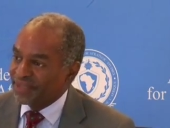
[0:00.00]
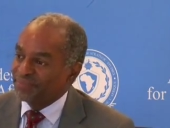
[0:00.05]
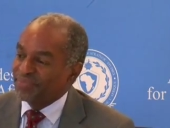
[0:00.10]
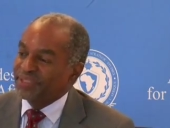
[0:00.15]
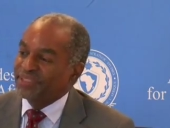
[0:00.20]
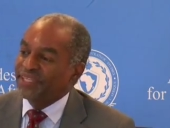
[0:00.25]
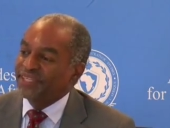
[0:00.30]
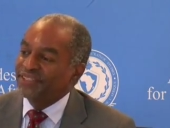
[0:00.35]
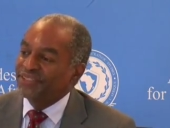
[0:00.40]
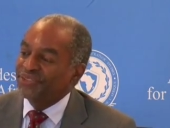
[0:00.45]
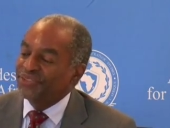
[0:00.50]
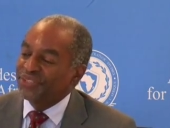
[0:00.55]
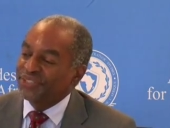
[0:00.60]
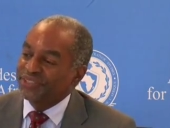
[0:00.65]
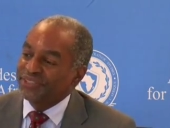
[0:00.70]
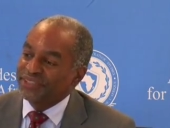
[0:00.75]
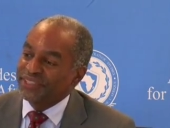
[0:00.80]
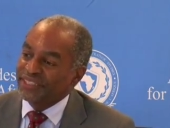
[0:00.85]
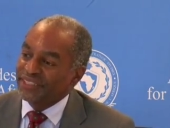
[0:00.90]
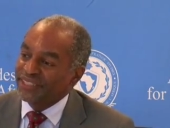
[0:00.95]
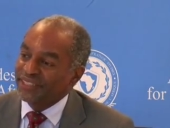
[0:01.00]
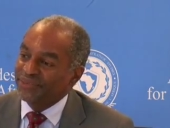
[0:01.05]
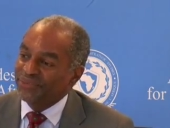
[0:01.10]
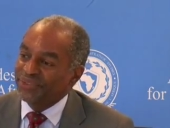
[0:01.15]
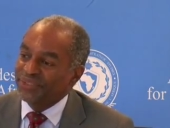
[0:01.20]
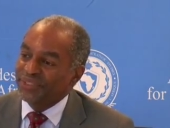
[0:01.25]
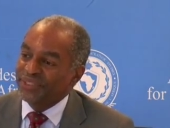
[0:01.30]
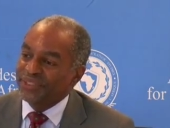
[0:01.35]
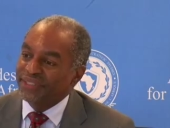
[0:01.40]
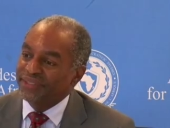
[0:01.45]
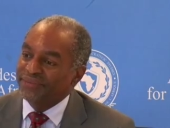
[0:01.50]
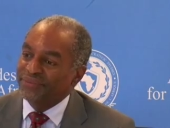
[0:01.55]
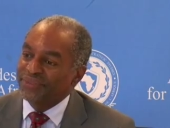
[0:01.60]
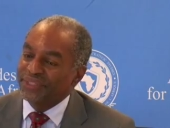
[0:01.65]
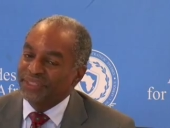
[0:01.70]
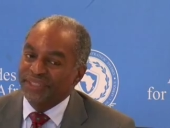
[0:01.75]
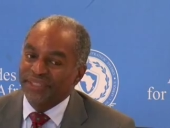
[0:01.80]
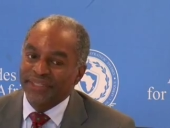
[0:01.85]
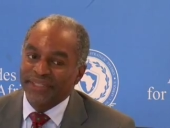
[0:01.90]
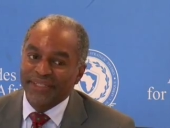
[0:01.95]
but then you are dealing with the,
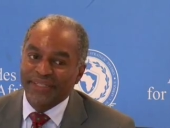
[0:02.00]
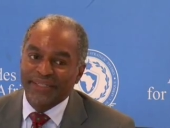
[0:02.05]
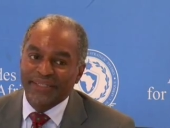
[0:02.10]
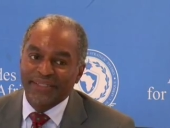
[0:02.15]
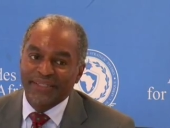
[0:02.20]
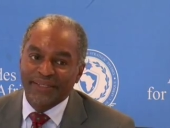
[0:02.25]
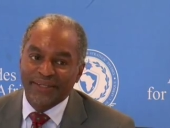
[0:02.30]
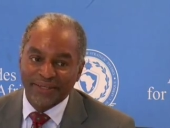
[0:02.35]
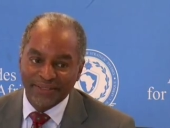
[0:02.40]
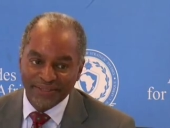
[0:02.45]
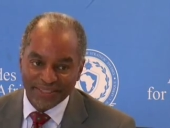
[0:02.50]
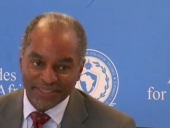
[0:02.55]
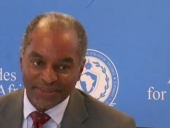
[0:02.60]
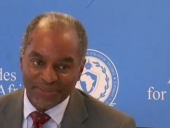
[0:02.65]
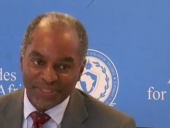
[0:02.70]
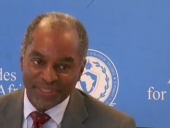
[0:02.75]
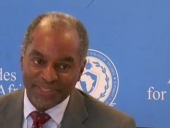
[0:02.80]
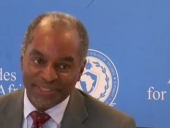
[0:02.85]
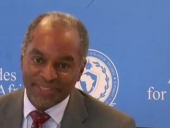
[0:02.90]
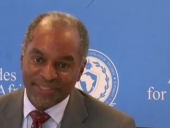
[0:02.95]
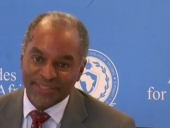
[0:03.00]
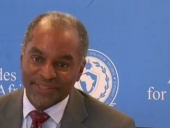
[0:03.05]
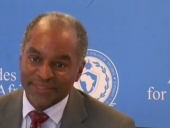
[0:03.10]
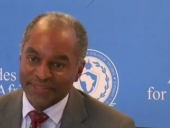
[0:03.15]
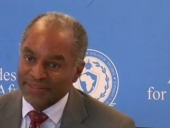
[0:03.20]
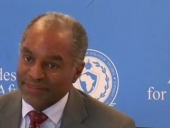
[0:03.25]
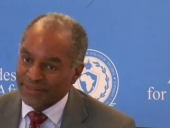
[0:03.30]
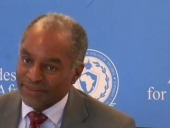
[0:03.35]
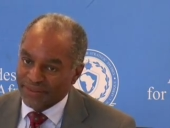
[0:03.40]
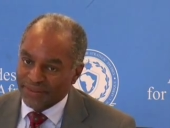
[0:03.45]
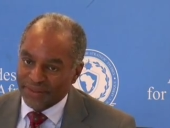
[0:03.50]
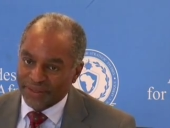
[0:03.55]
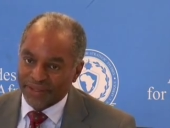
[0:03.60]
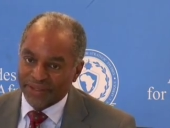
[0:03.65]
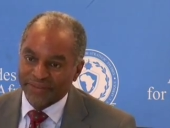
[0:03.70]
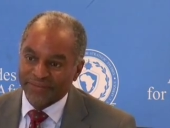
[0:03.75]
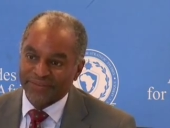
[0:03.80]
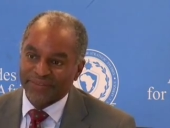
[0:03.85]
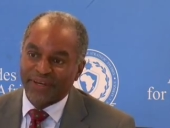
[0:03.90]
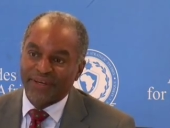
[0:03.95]
with the, the consequences
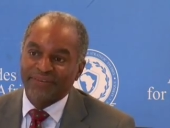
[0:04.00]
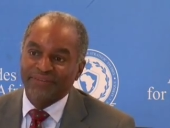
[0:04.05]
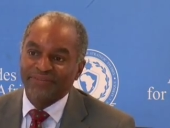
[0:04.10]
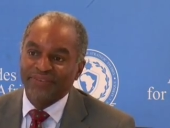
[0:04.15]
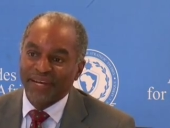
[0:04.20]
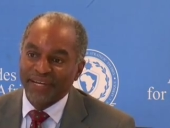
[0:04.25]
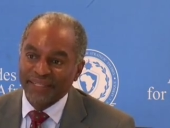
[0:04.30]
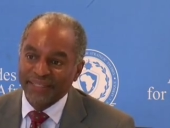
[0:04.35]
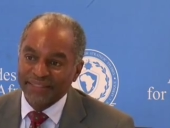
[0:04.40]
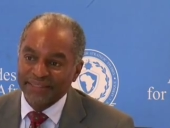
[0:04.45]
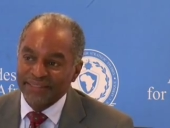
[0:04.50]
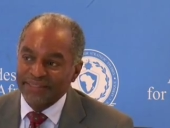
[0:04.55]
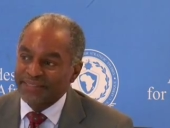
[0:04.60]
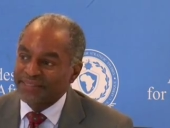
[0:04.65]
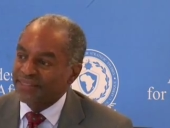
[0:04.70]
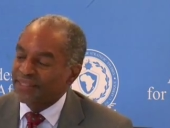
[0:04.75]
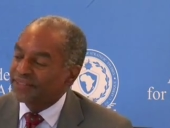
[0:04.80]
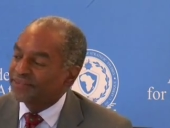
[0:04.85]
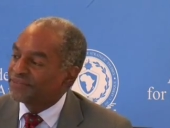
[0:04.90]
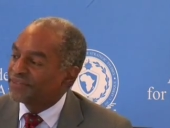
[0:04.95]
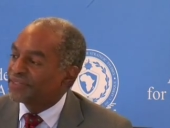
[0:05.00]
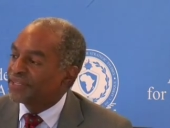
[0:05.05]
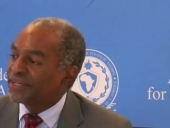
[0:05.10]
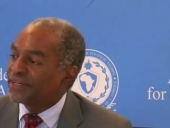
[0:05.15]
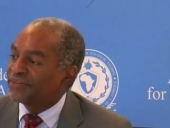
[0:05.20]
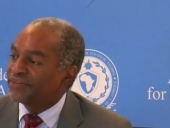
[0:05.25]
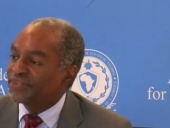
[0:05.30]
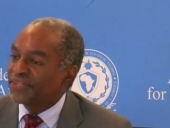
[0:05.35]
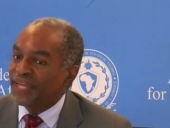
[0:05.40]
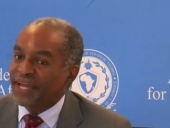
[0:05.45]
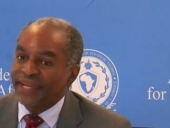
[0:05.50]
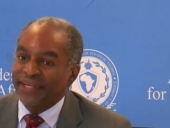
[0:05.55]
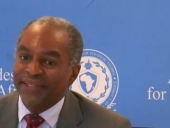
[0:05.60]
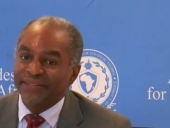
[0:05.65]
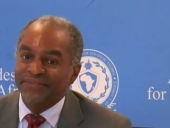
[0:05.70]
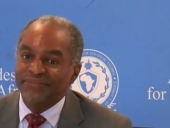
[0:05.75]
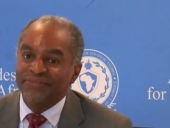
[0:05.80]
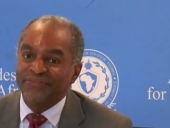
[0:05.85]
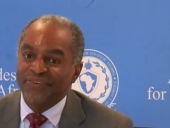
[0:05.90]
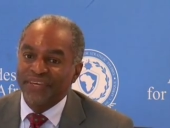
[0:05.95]
of, of violence, of a, of a lack
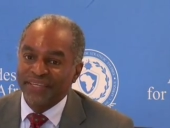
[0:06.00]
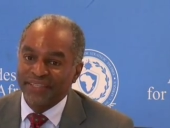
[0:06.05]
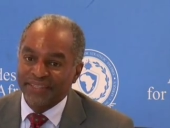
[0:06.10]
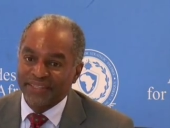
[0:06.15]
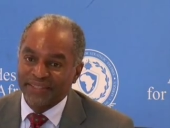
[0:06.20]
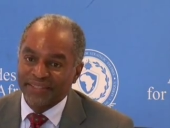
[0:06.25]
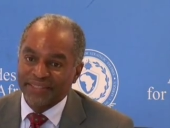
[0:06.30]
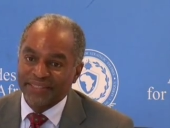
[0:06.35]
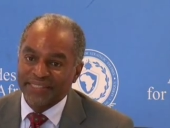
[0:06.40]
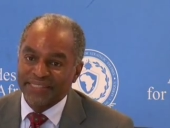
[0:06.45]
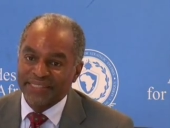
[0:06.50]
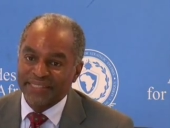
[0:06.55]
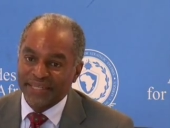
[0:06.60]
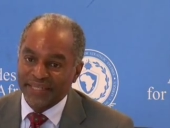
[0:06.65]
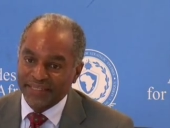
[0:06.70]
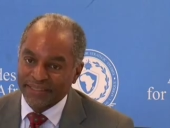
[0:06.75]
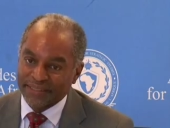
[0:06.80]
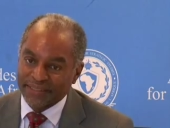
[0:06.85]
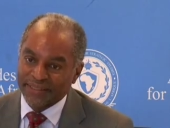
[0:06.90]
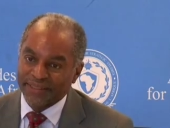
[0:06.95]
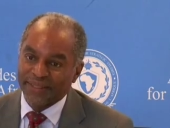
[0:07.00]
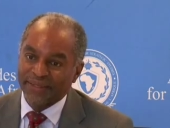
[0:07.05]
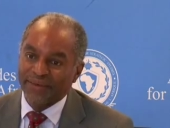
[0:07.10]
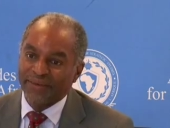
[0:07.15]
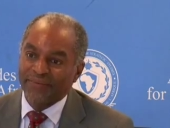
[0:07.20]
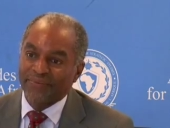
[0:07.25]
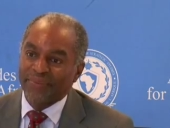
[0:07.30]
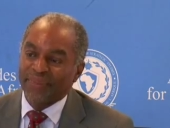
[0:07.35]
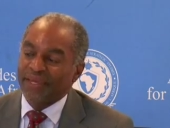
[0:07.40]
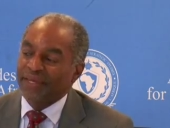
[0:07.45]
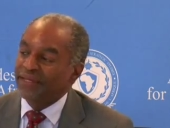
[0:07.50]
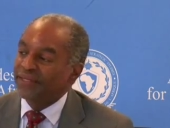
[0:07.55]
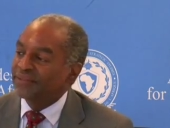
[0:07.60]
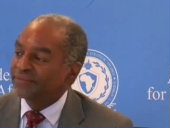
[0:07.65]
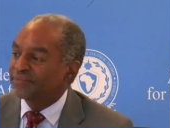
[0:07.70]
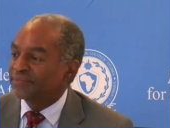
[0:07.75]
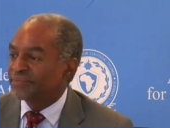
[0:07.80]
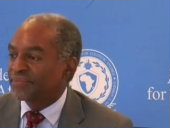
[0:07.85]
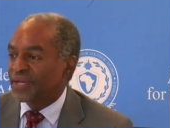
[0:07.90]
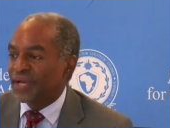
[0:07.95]
of faith in the state,
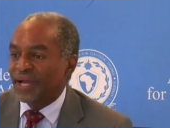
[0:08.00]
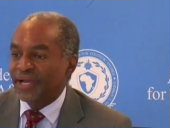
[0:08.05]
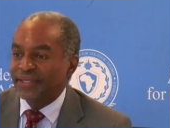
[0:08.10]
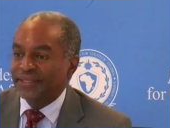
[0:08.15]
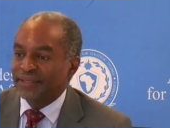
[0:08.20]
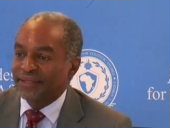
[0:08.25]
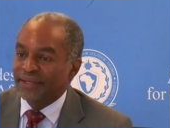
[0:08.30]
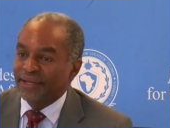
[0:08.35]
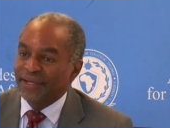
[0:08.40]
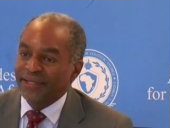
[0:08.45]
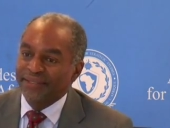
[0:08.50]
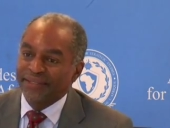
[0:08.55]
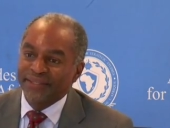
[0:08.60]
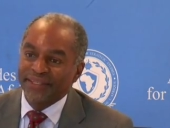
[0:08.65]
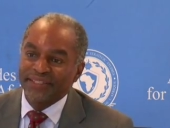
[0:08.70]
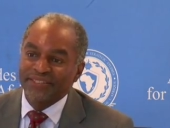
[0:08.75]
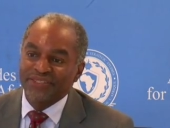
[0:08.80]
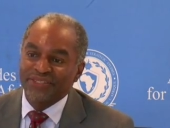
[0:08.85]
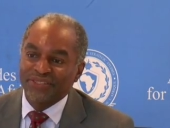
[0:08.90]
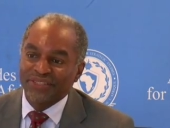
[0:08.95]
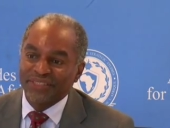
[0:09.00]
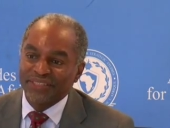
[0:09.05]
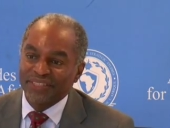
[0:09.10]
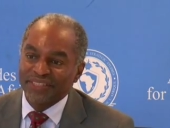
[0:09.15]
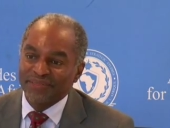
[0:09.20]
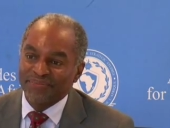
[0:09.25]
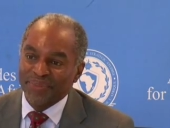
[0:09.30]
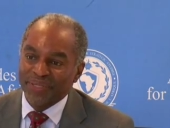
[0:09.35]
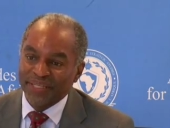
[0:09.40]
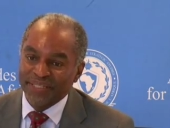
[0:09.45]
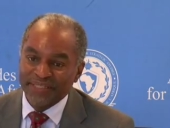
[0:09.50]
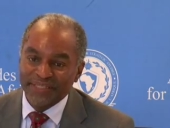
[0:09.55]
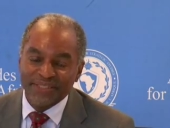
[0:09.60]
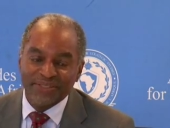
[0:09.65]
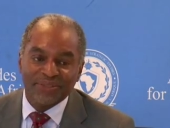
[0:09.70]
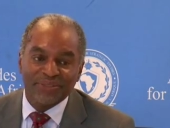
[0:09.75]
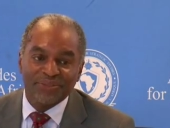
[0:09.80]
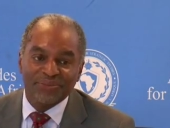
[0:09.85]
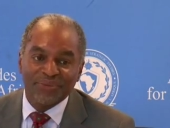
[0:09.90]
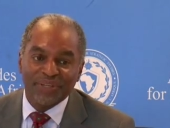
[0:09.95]
um, I, either internally
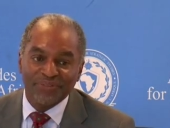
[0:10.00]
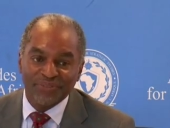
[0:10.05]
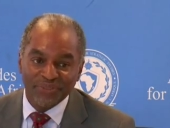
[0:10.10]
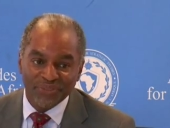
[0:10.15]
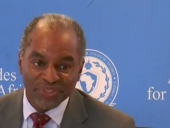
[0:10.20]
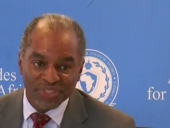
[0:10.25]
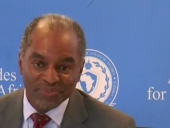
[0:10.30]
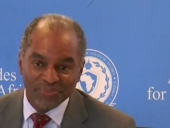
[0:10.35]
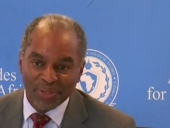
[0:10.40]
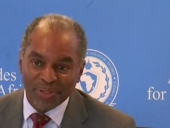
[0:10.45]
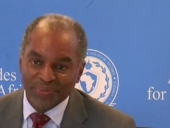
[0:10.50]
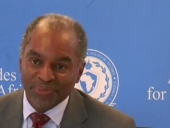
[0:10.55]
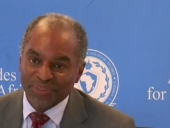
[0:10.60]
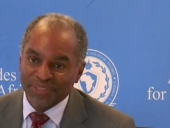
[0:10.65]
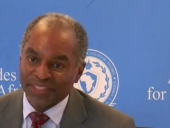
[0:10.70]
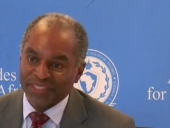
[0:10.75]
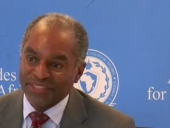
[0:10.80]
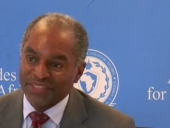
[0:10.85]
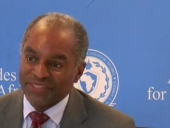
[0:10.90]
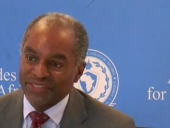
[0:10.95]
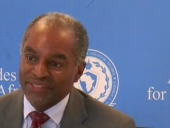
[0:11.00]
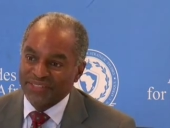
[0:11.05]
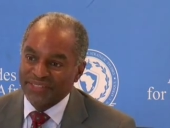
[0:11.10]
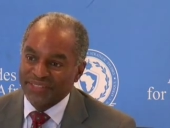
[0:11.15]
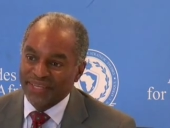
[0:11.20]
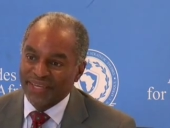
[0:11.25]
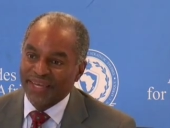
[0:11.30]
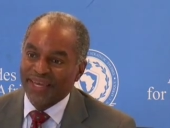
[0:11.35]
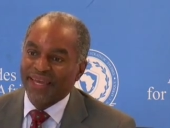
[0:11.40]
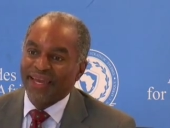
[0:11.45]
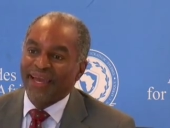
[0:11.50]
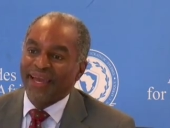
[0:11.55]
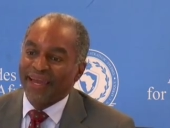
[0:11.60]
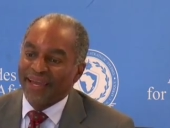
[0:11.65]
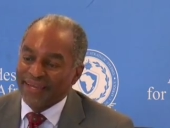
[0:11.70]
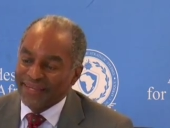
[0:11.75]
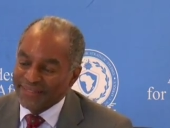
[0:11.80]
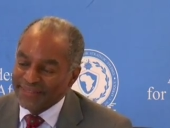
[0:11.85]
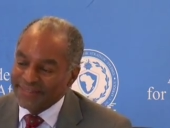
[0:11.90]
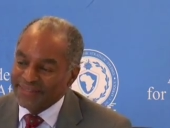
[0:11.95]
displaced or refugee populations,
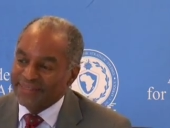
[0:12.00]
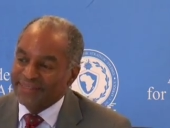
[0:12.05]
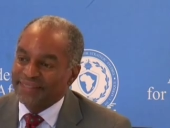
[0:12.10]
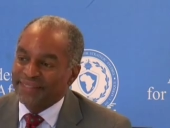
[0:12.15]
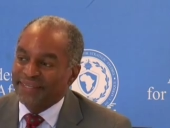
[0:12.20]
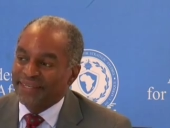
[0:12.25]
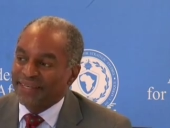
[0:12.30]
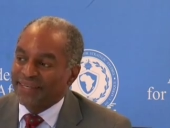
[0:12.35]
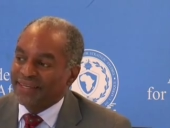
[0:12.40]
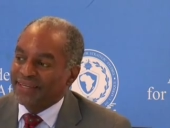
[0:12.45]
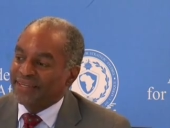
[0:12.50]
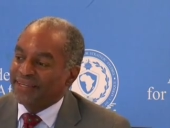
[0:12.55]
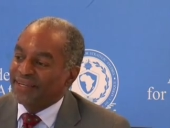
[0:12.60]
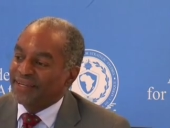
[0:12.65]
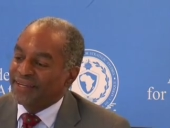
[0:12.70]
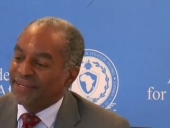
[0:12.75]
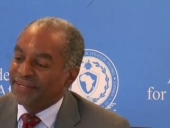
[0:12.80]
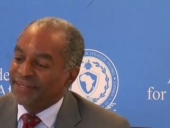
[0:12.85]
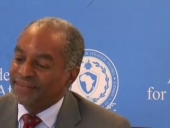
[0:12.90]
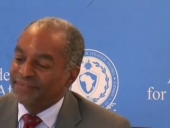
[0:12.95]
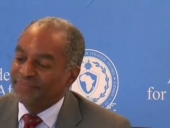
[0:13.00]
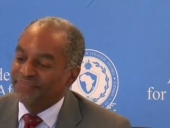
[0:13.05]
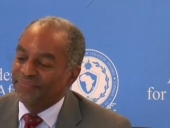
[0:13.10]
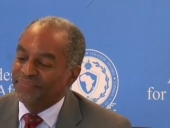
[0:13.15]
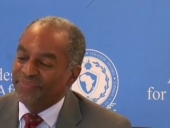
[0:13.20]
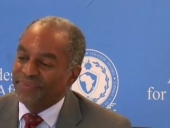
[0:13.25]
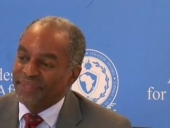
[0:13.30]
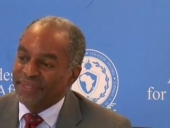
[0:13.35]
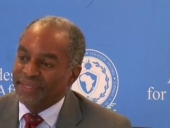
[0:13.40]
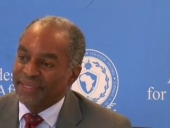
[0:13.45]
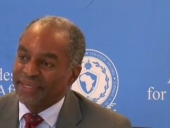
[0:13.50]
and um,